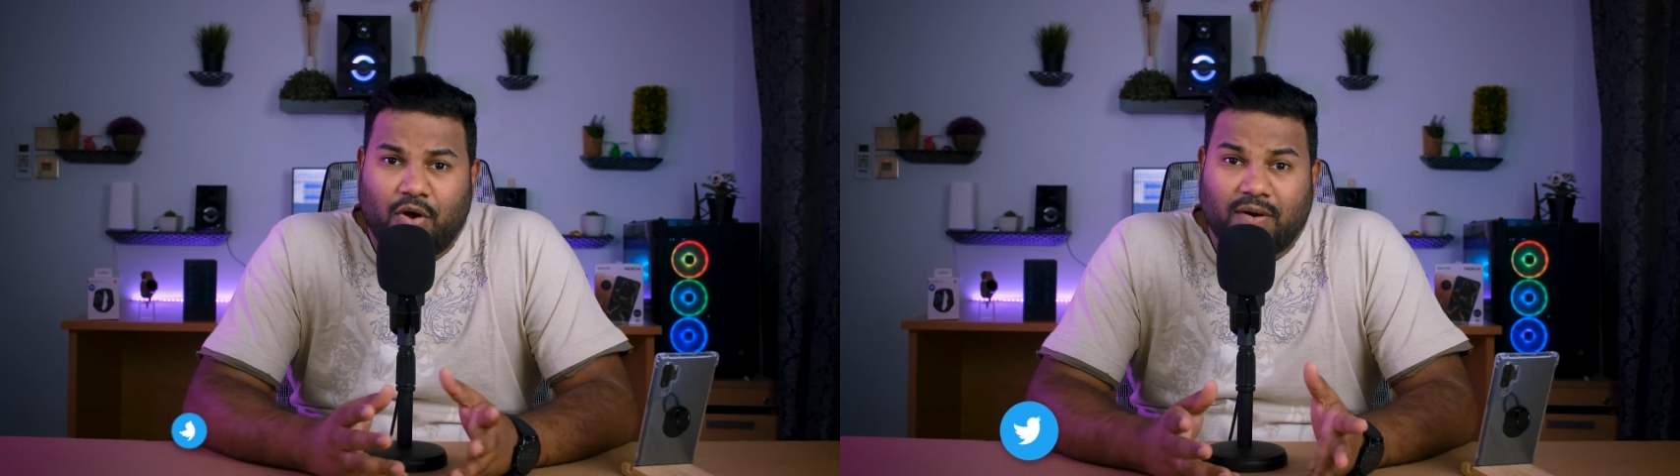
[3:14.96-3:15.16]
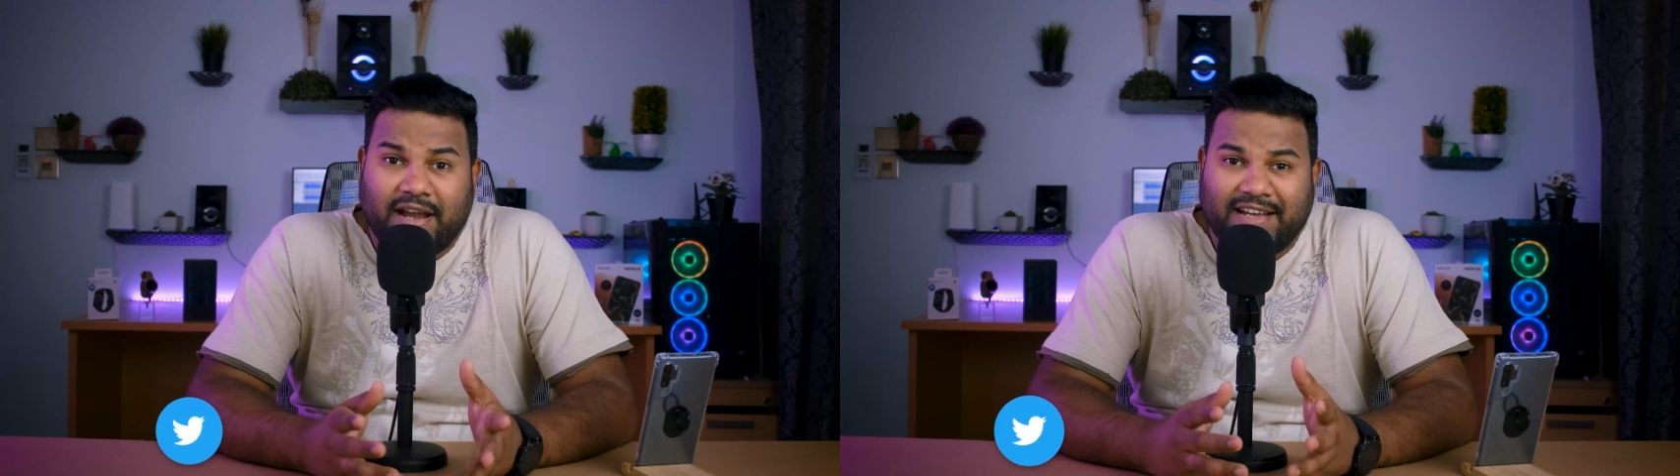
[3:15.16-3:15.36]

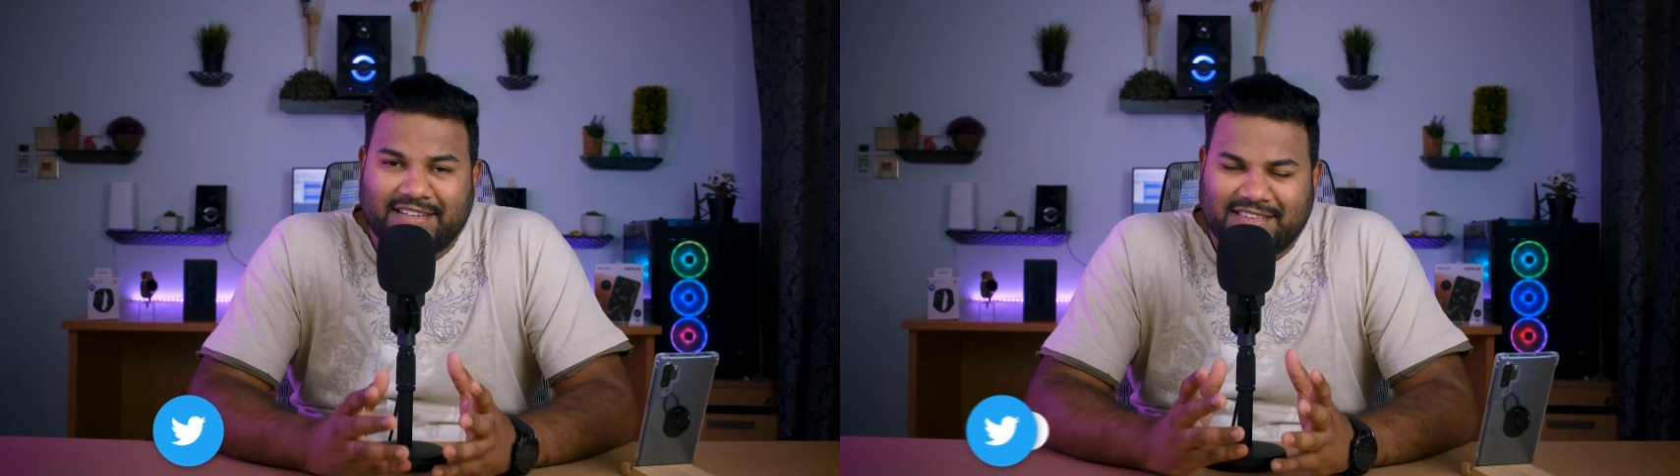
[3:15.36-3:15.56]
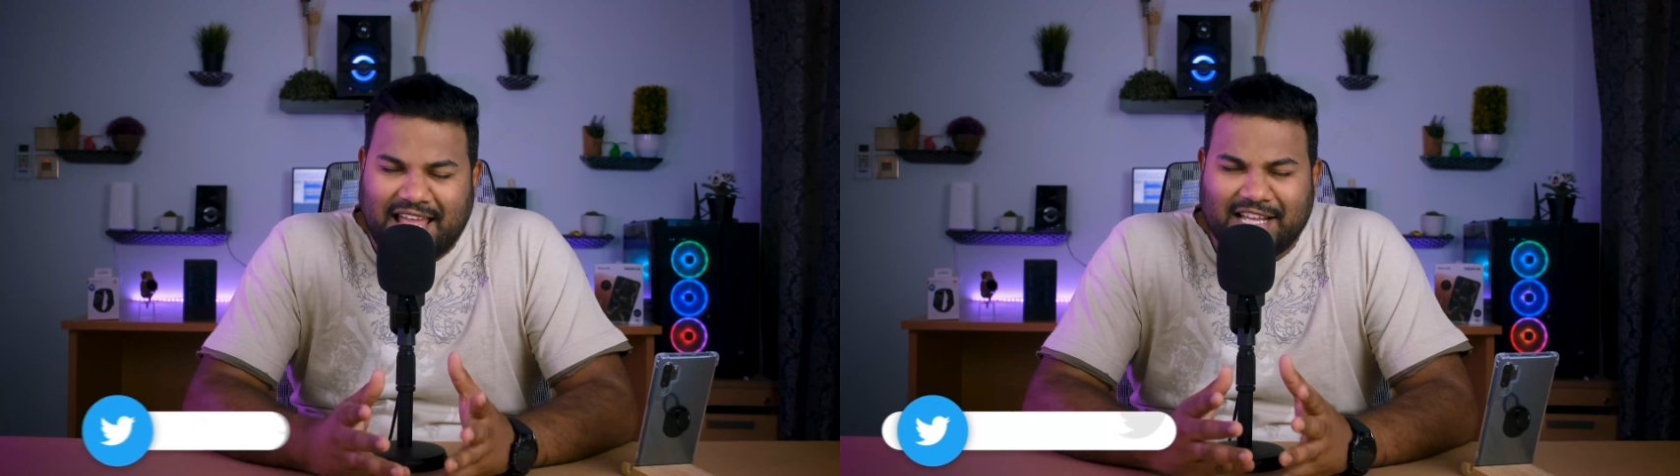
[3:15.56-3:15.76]
Alright,
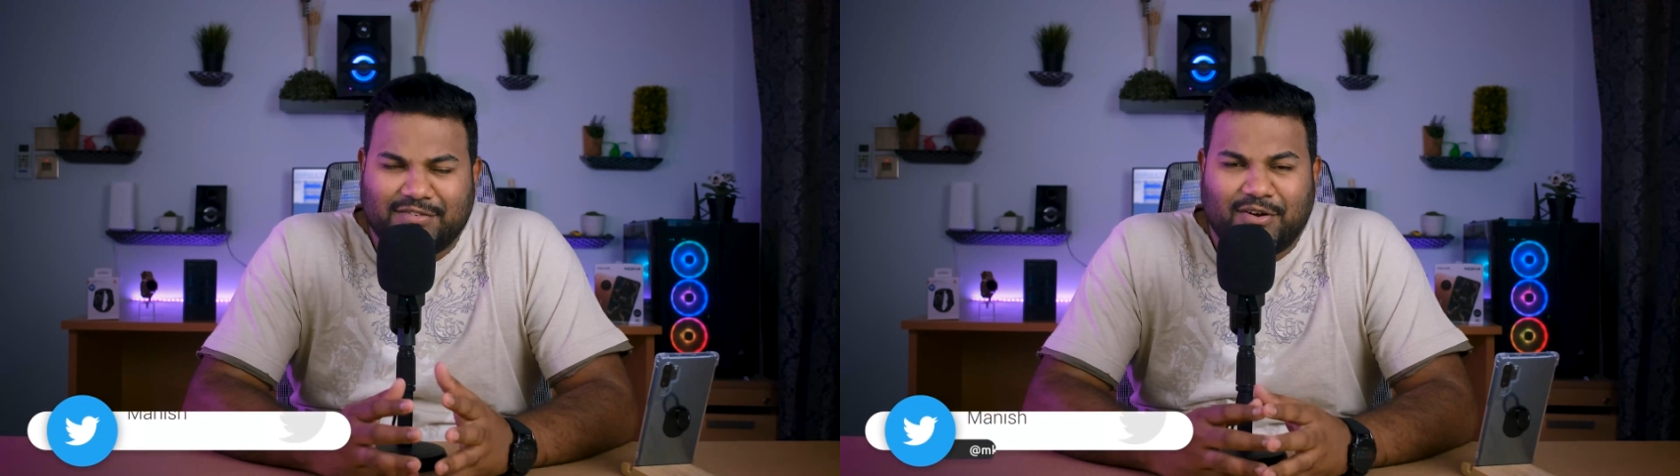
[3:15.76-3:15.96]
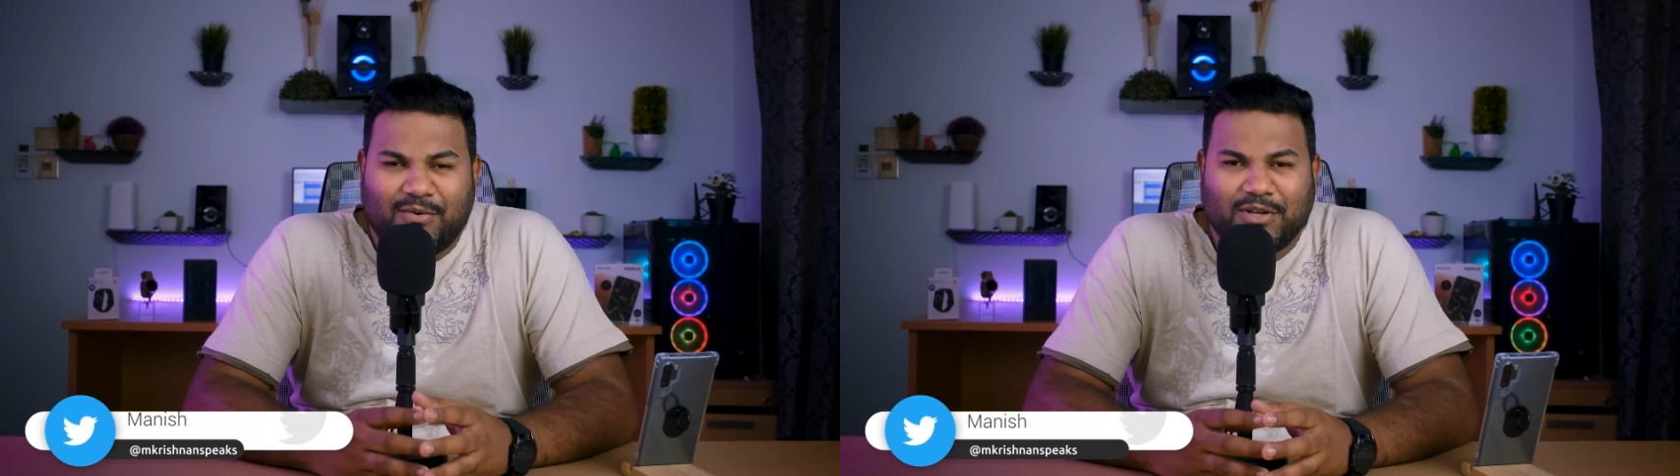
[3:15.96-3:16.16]
thanks
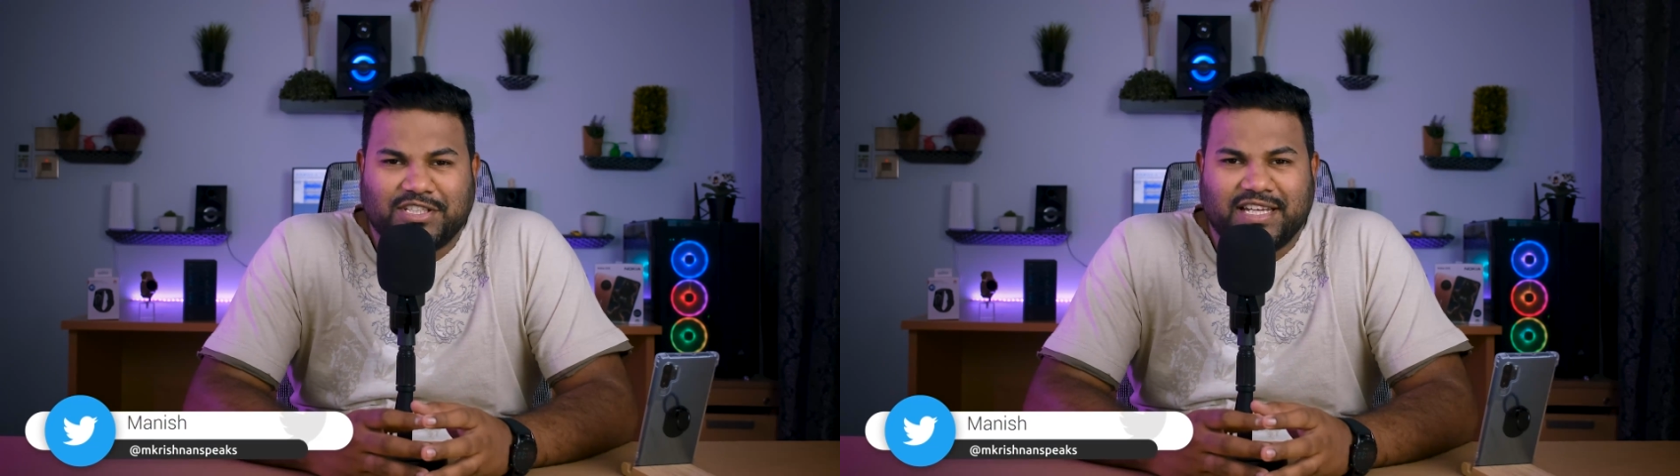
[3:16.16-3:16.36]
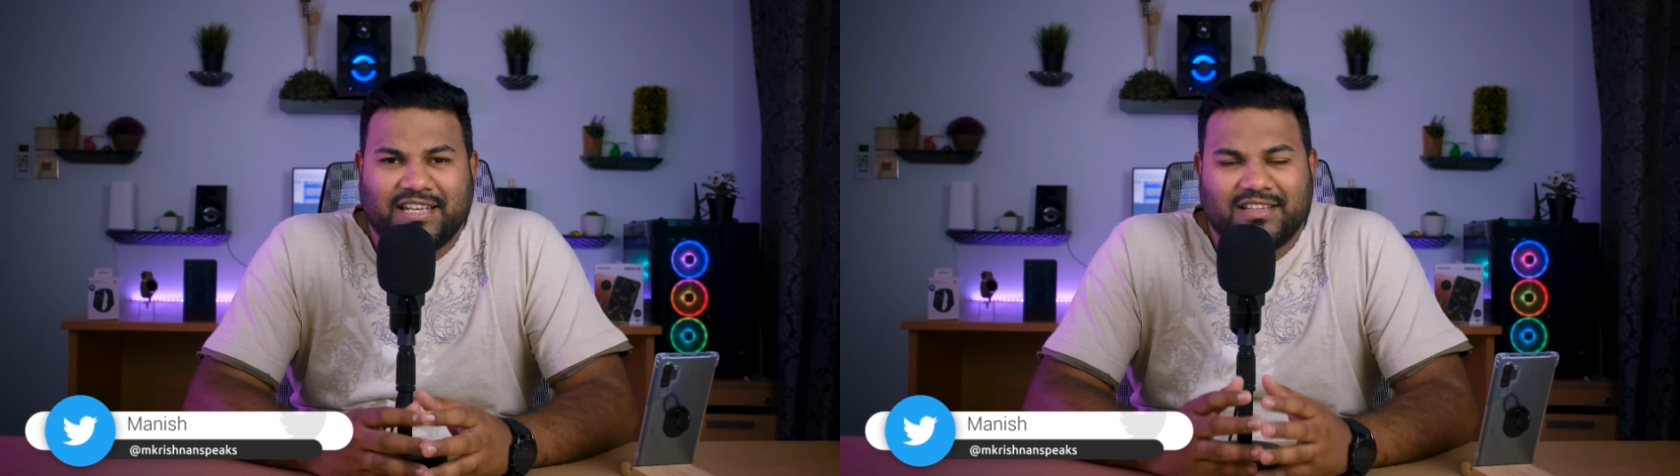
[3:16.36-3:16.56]
for
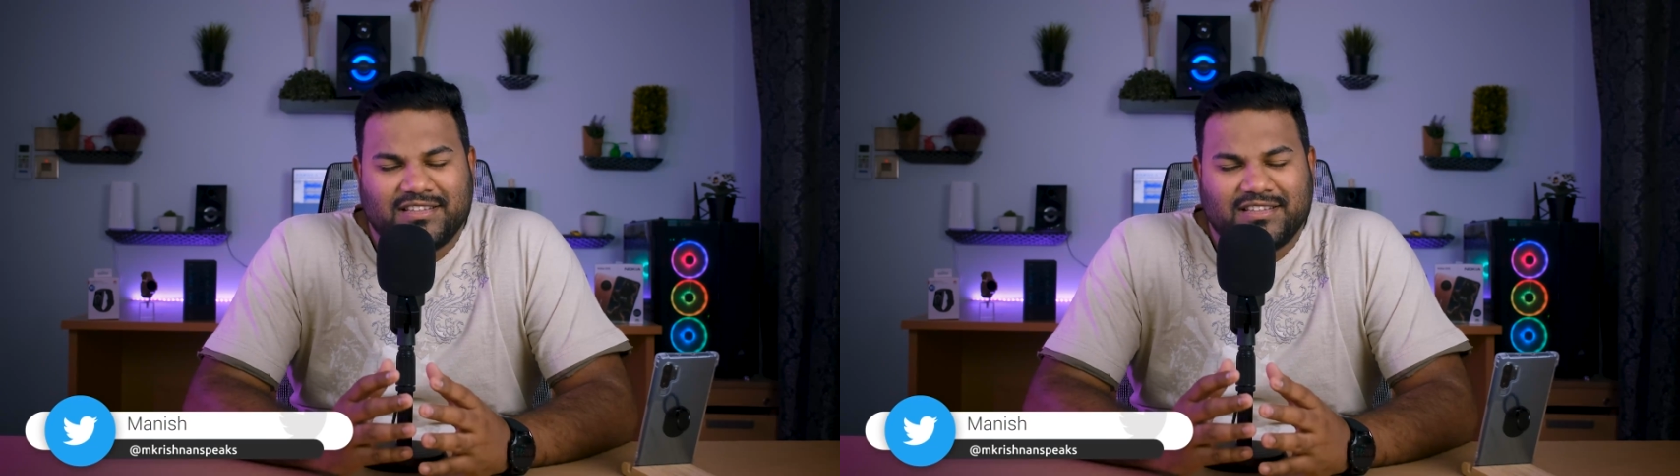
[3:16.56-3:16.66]
watching.